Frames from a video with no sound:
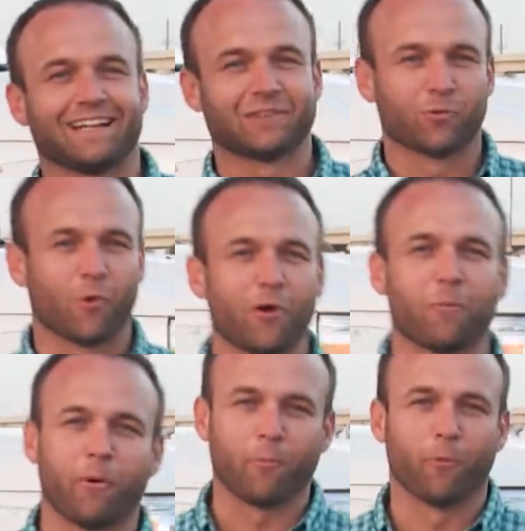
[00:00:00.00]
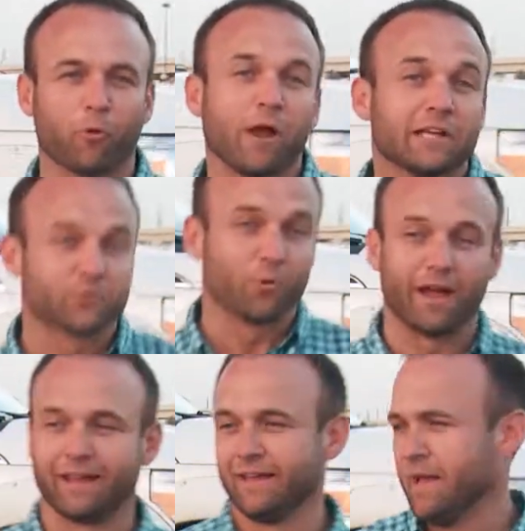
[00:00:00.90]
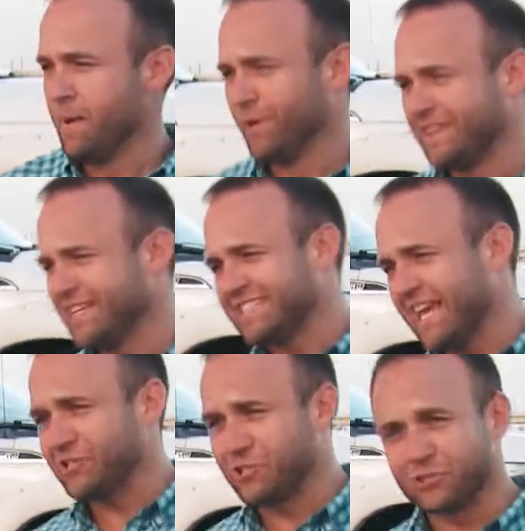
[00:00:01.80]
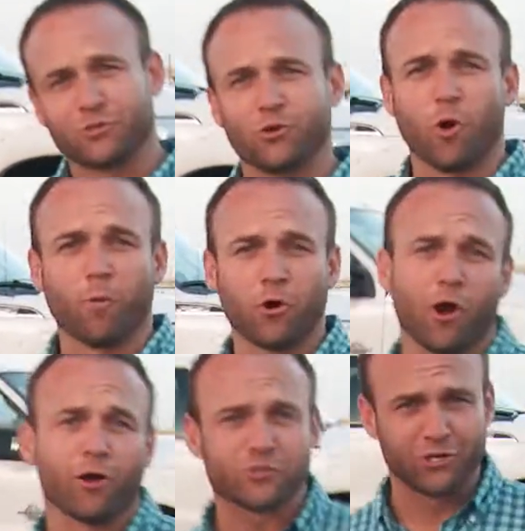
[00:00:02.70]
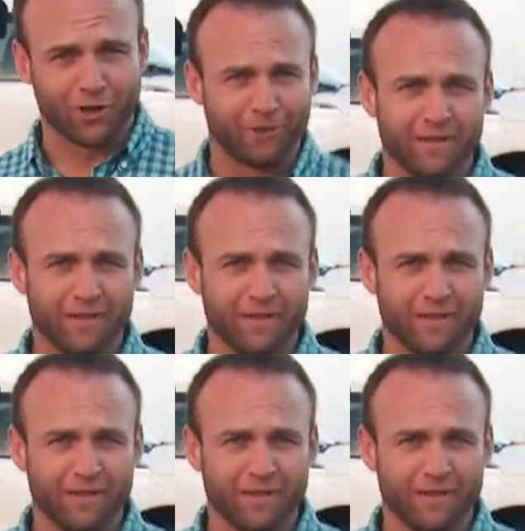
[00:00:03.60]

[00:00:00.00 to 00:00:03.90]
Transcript: at the Royal Purple Raceway. But this ain't just your normal car show,